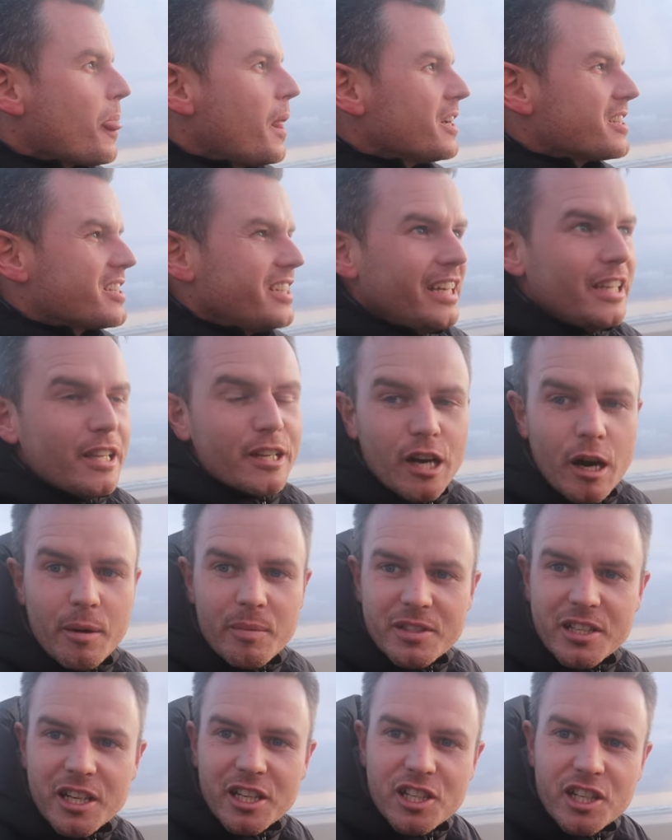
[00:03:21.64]
I see the
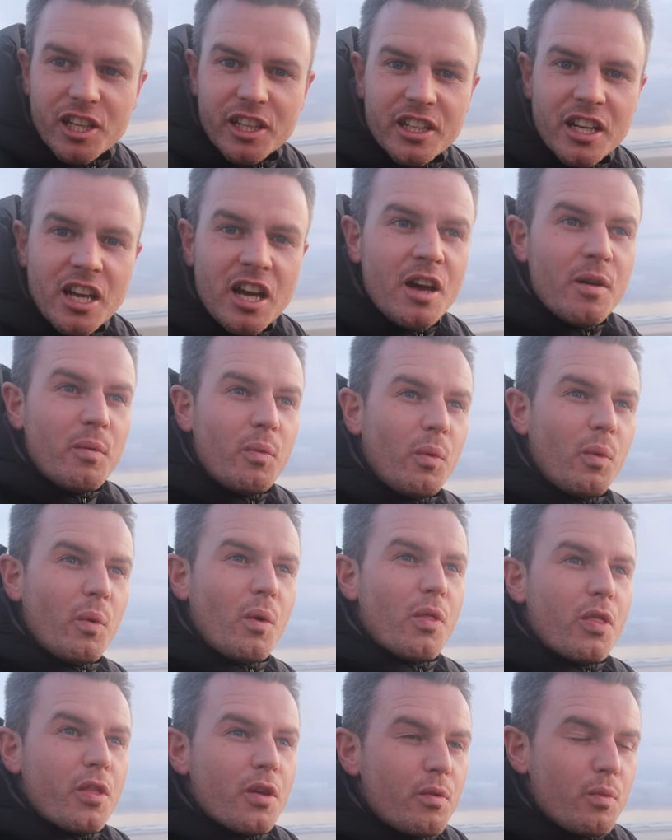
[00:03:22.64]
composition.
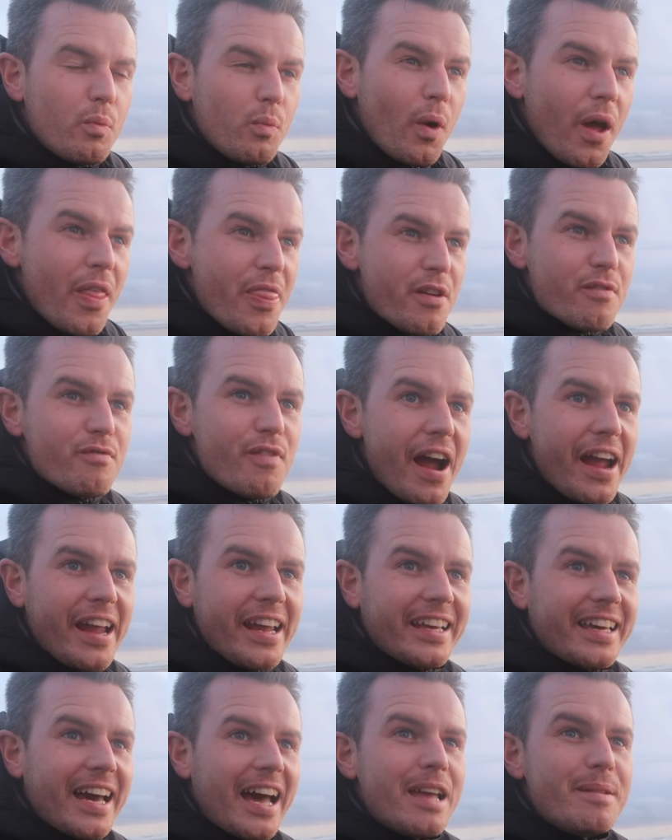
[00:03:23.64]
The, when the
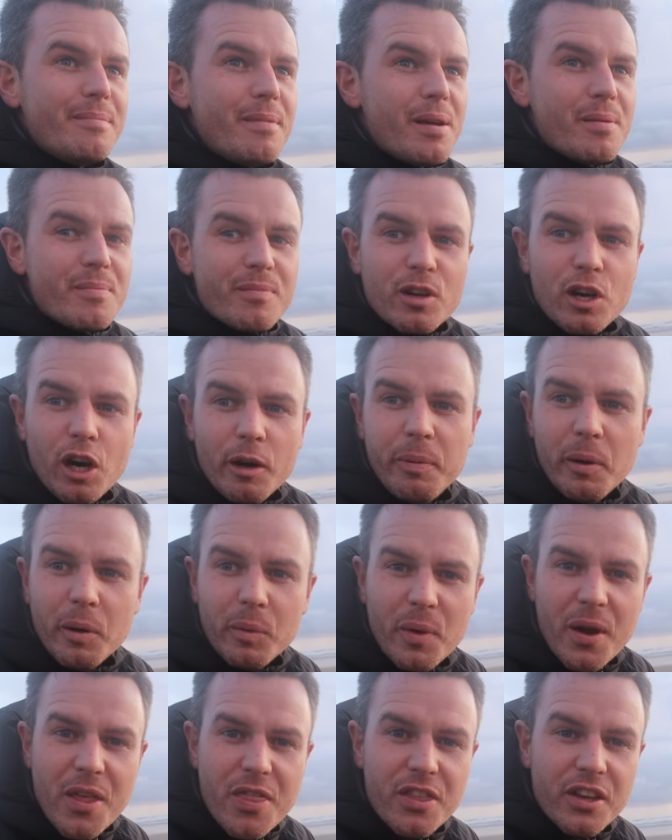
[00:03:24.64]
rain came in,
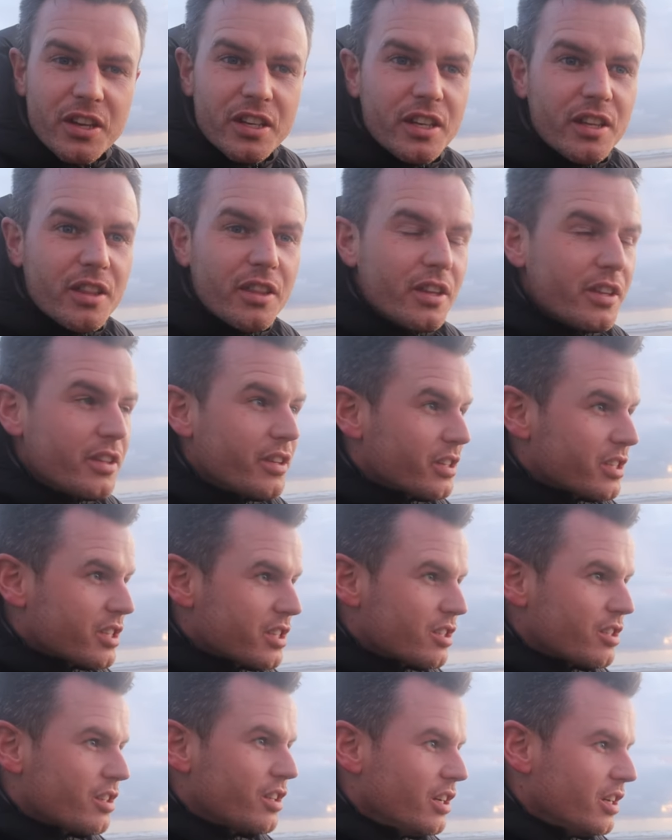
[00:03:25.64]
coupled with the the, the
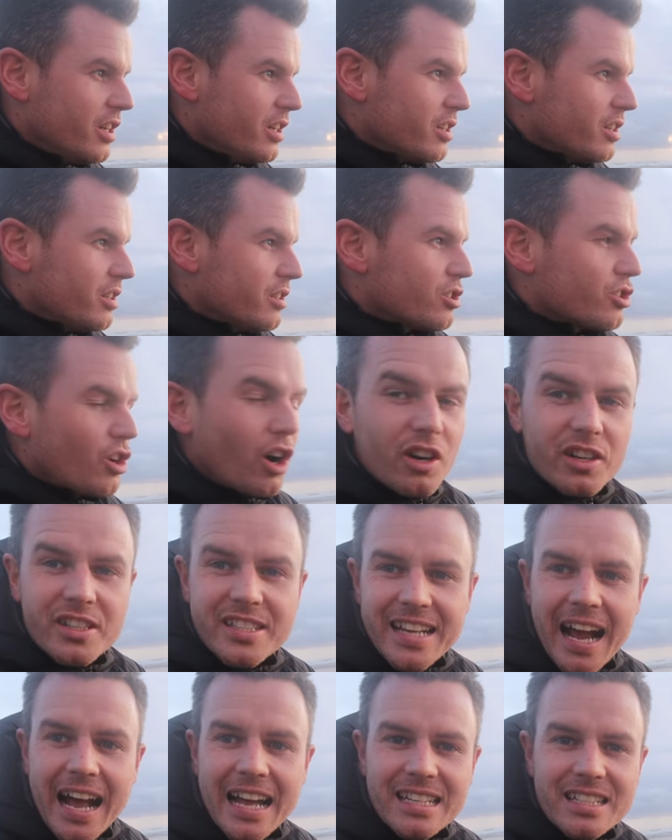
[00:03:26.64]
the strong
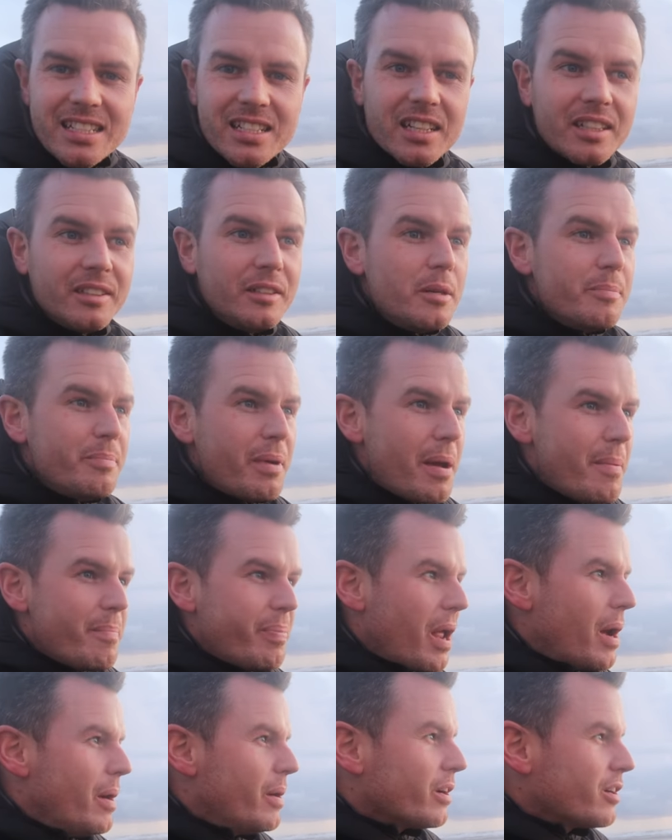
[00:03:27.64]
sand being
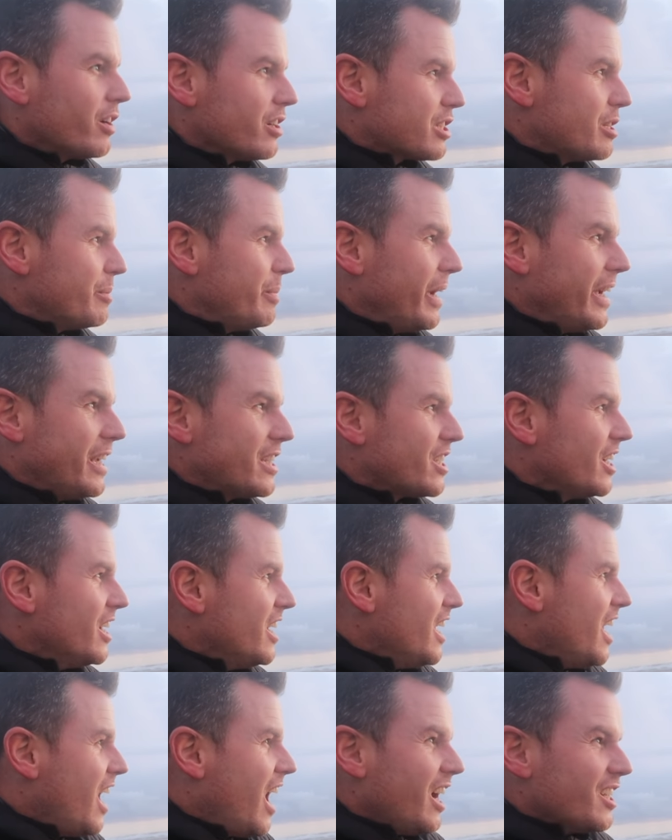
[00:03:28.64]
blown across the beach,
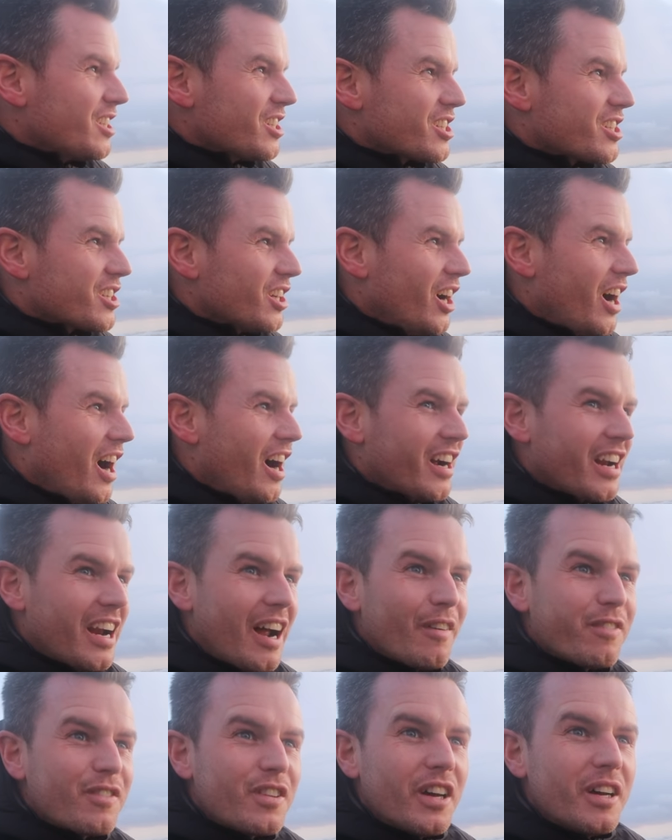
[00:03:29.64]
I just thought I'm
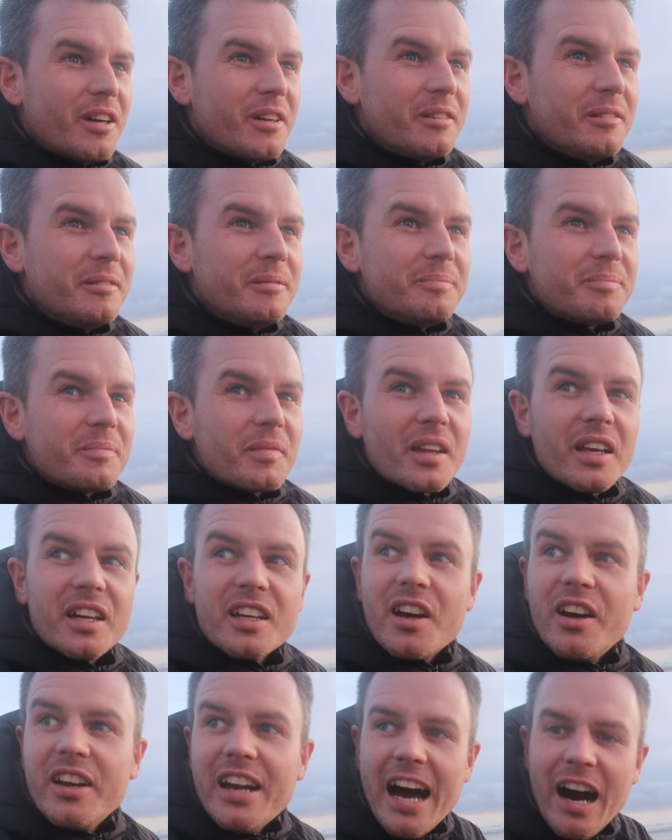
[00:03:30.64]
gonna have to
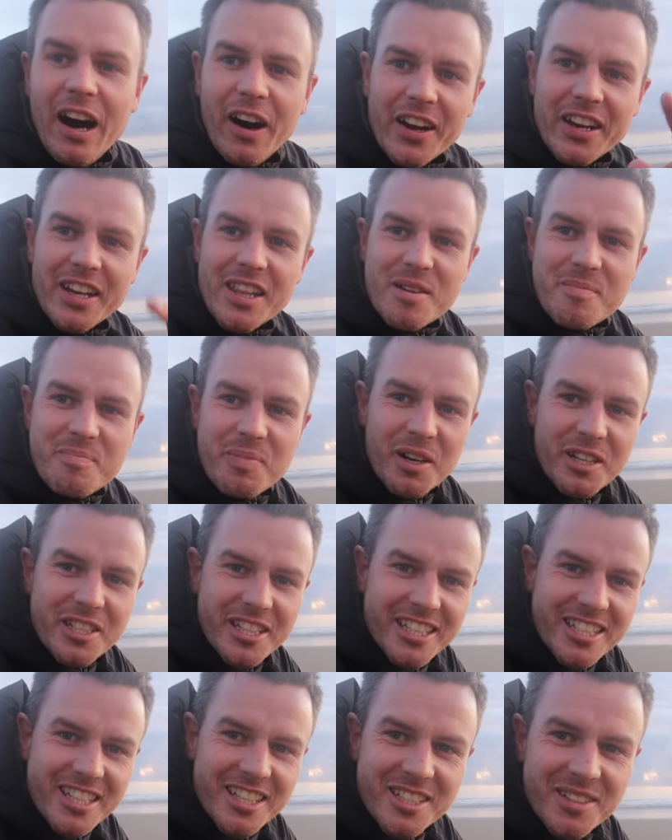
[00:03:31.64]
go and hide in the
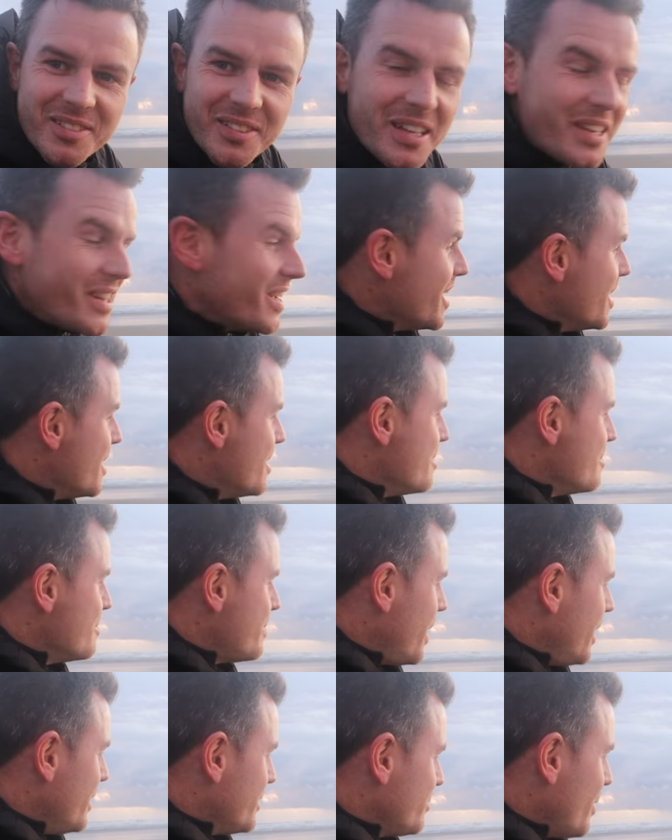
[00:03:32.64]
bushes or something.
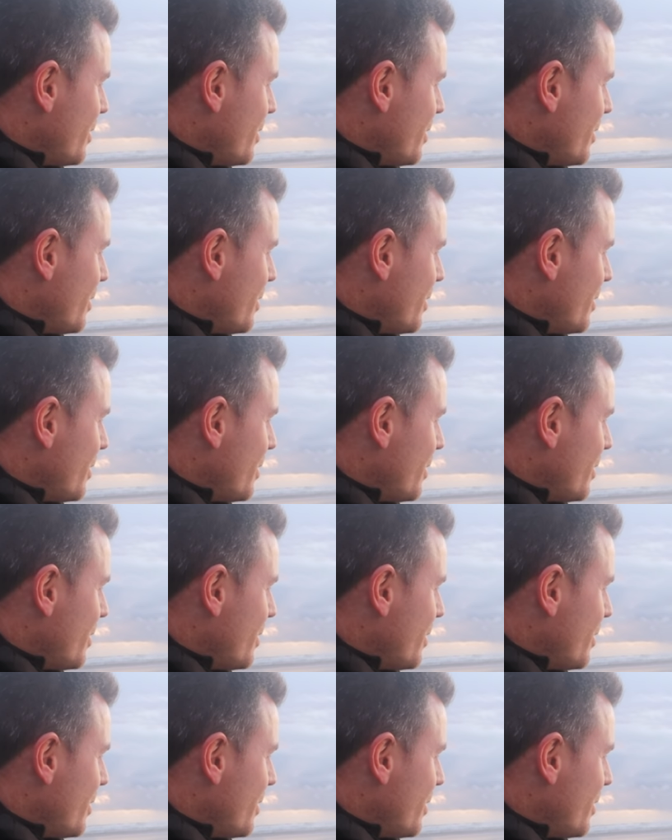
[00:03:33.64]
But I